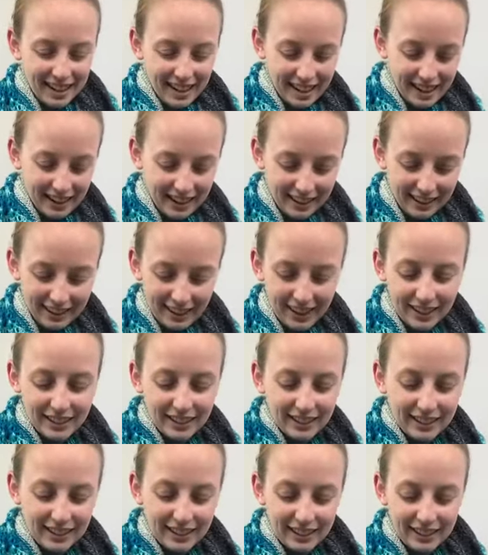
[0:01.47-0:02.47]
Hello,
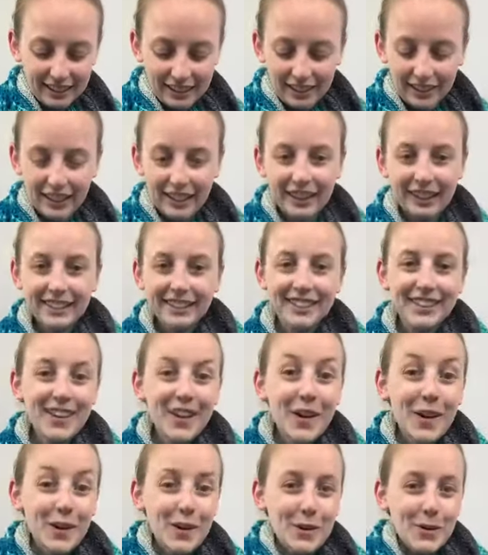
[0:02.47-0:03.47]
hello, hello, and
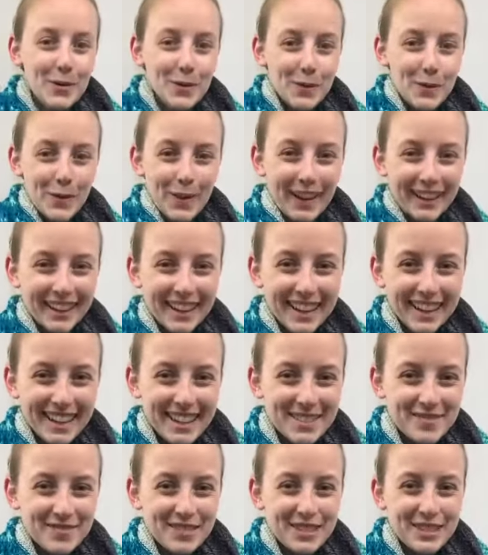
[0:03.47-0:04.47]

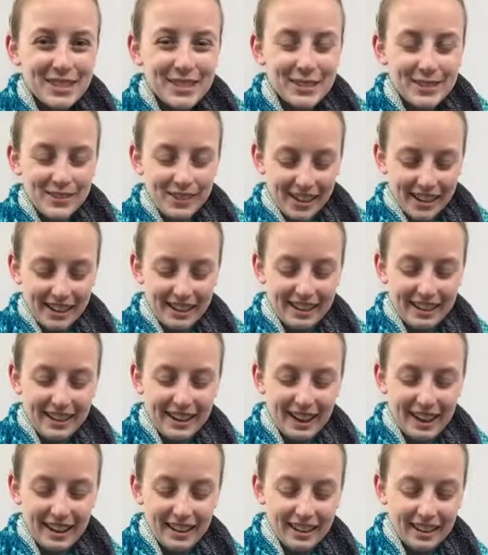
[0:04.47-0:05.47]
welcome to
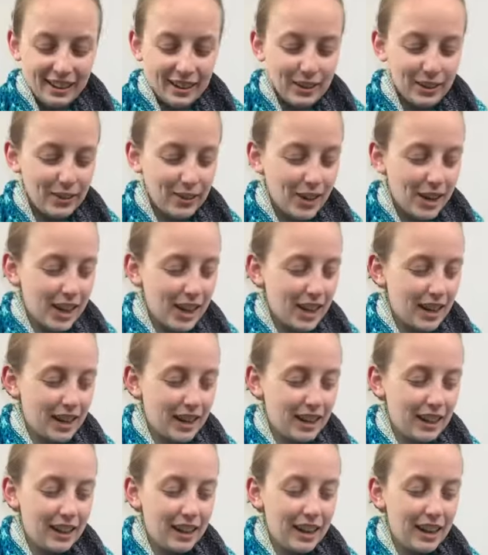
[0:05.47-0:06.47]
another
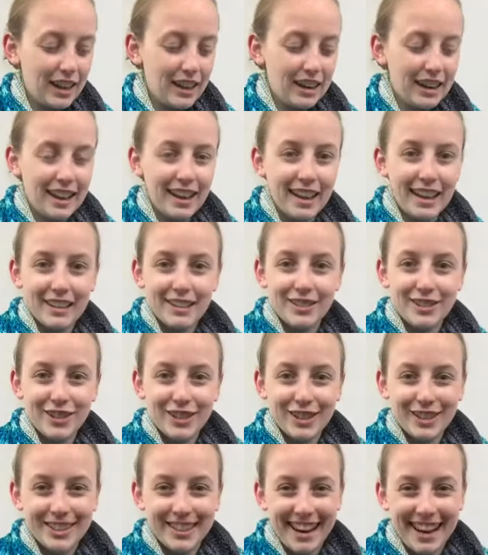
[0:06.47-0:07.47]
weekly knit
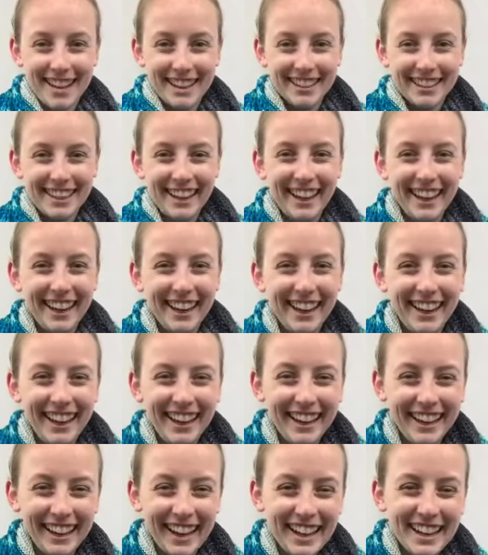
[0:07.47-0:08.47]
chit chat.
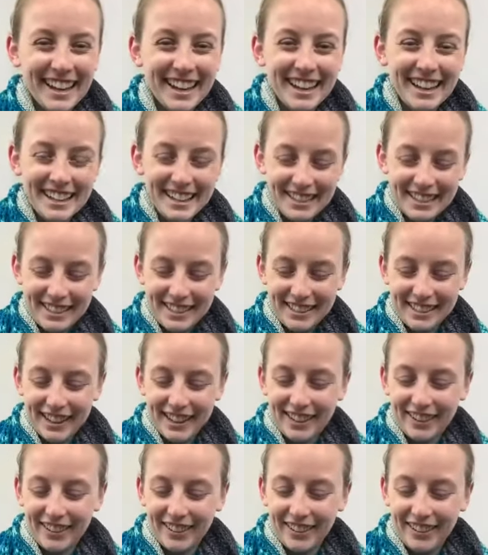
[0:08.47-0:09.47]

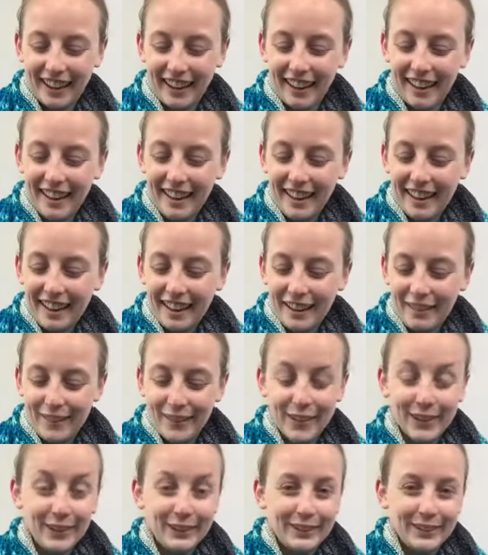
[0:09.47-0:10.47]
So, if
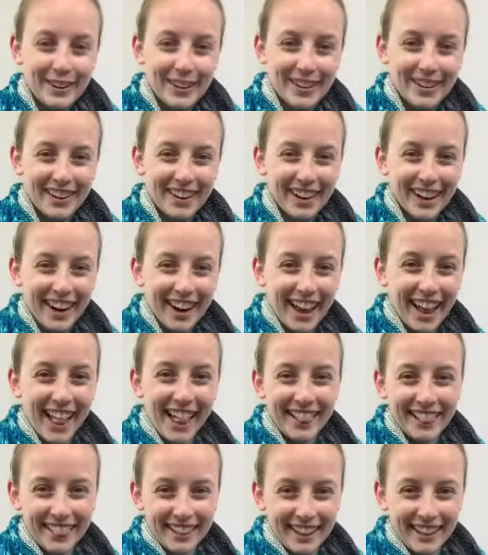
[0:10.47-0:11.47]
you're new around here,
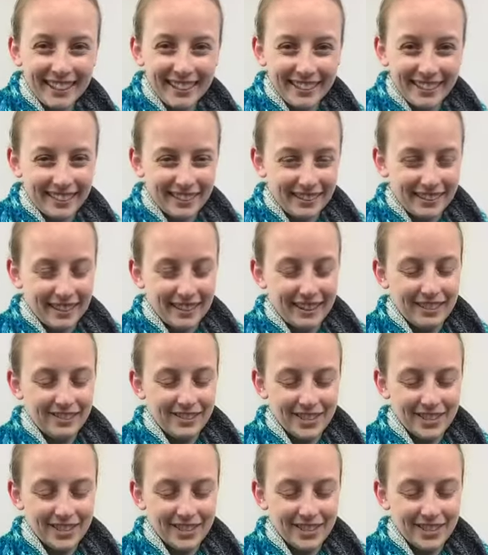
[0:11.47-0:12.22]
hello and welcome.